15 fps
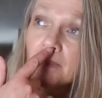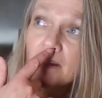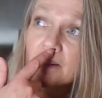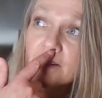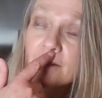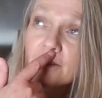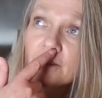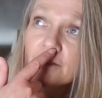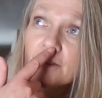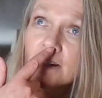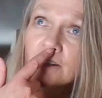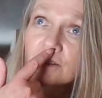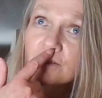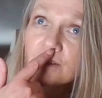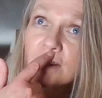So if you
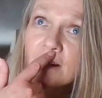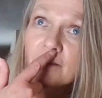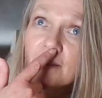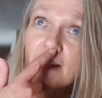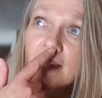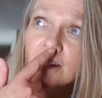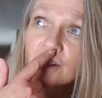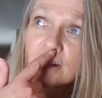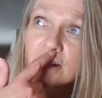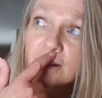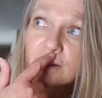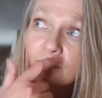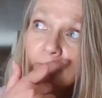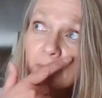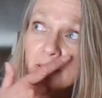find yourself actually
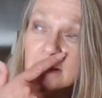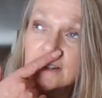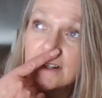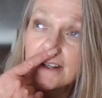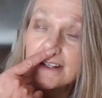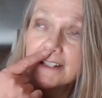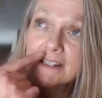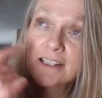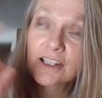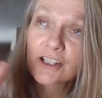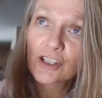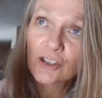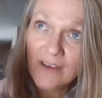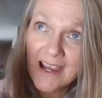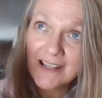sort of being slightly
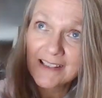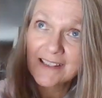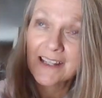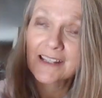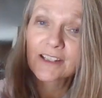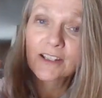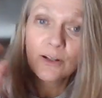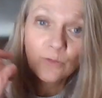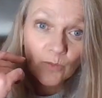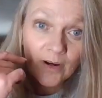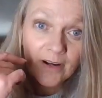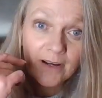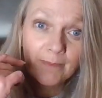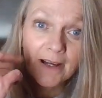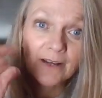distracted, don't
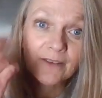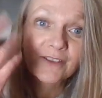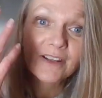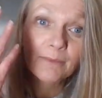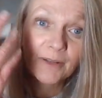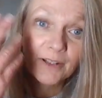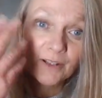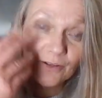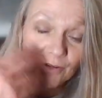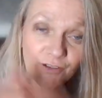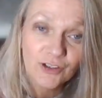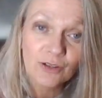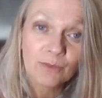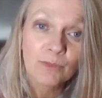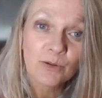worry about it
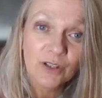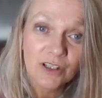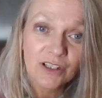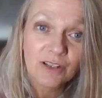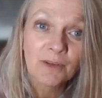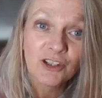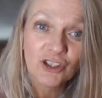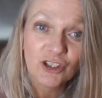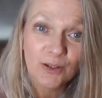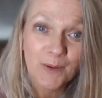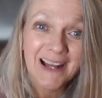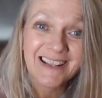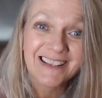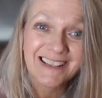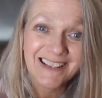because your
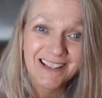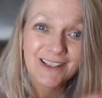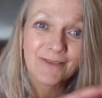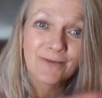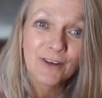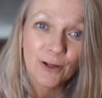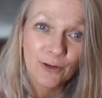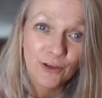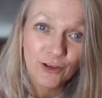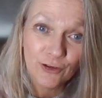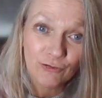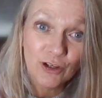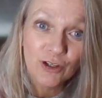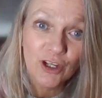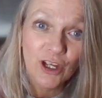multidimensionality is flowing
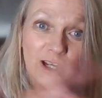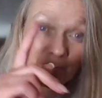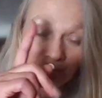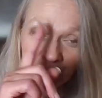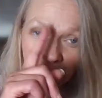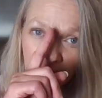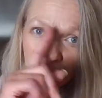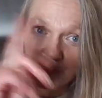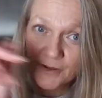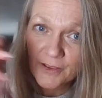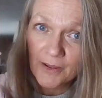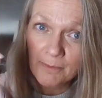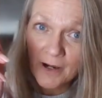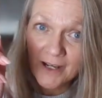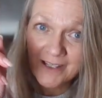through you but
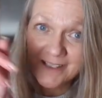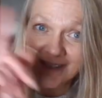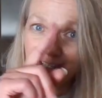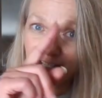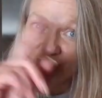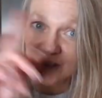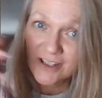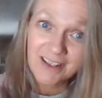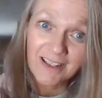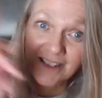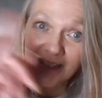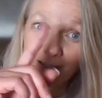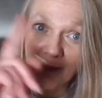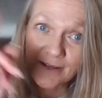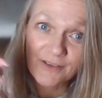the mind is actually
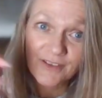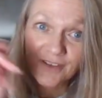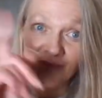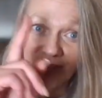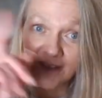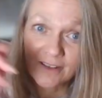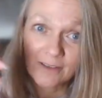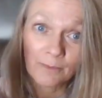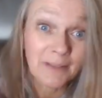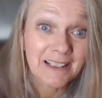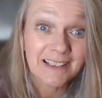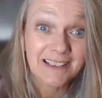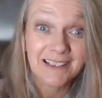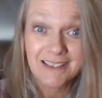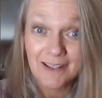thinking about something
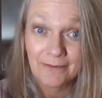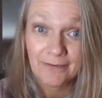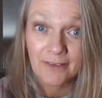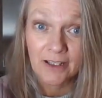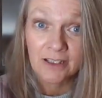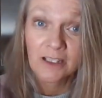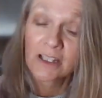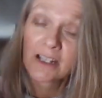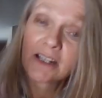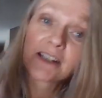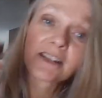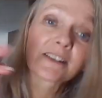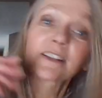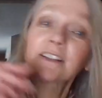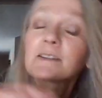completely different.
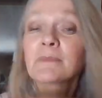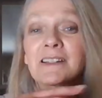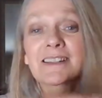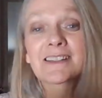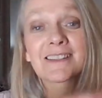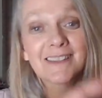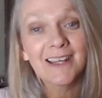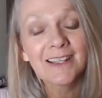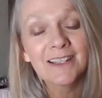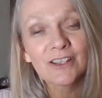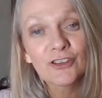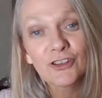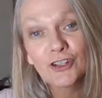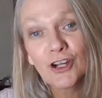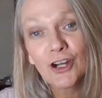Doesn't mean to say
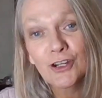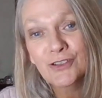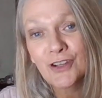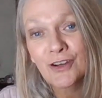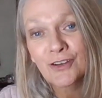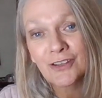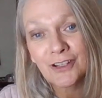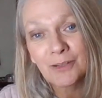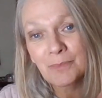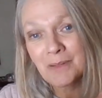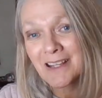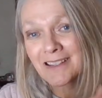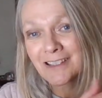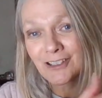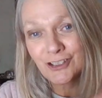that the codes aren't going to be
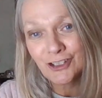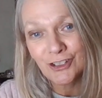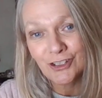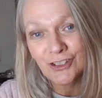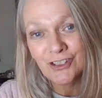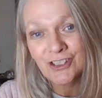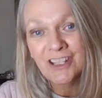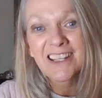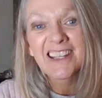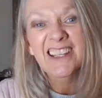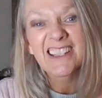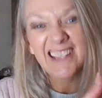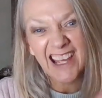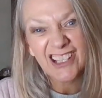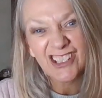any good.
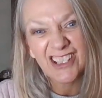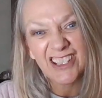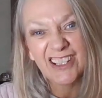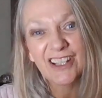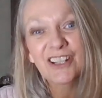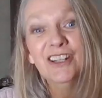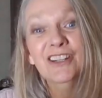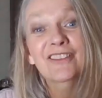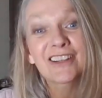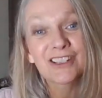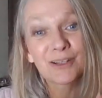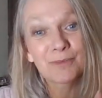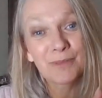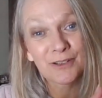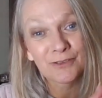Is actually they're going to
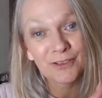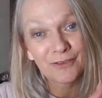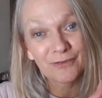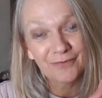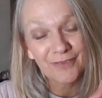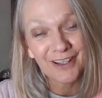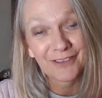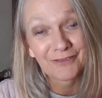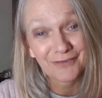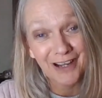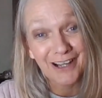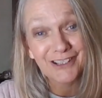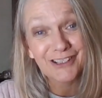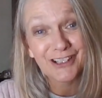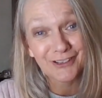actually be on the um,
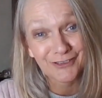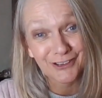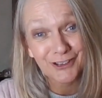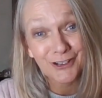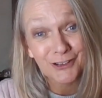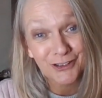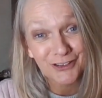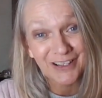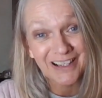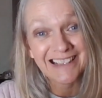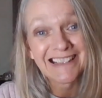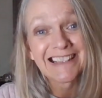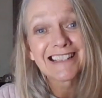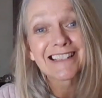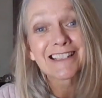actually on the contrary,
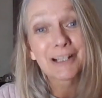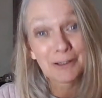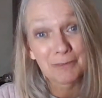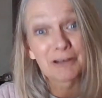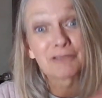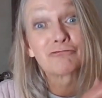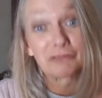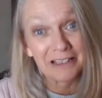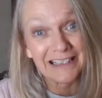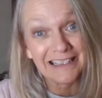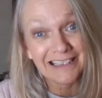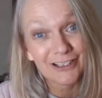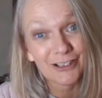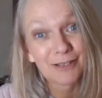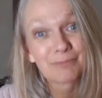they're going to be really
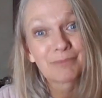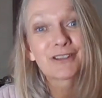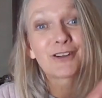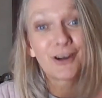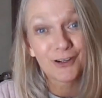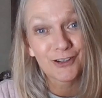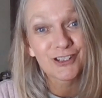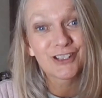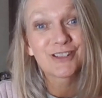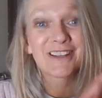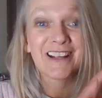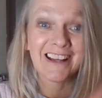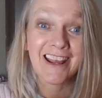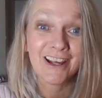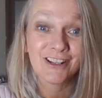good because you
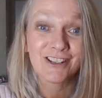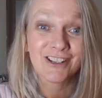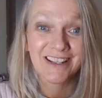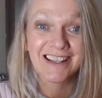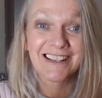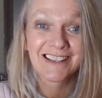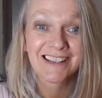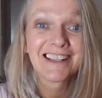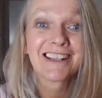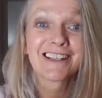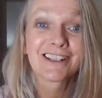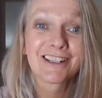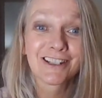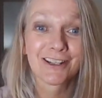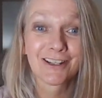can actually
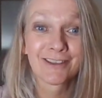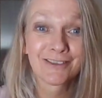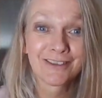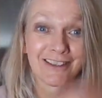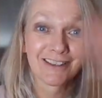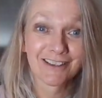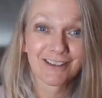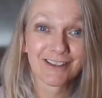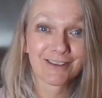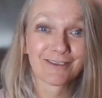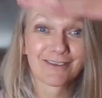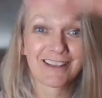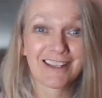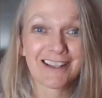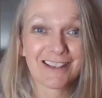you know
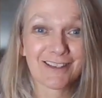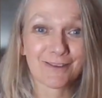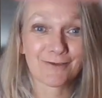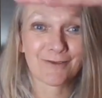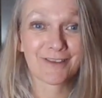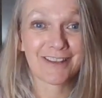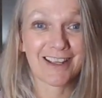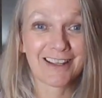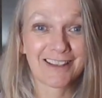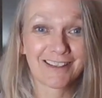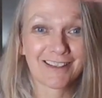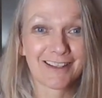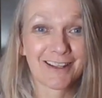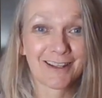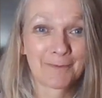do this sort of thing.
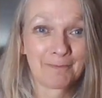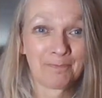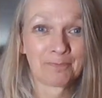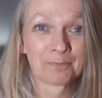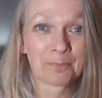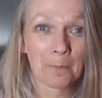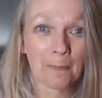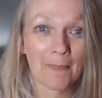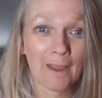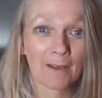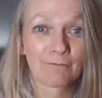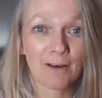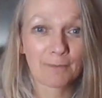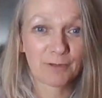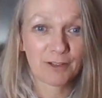You know,
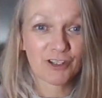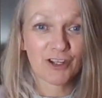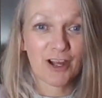rub your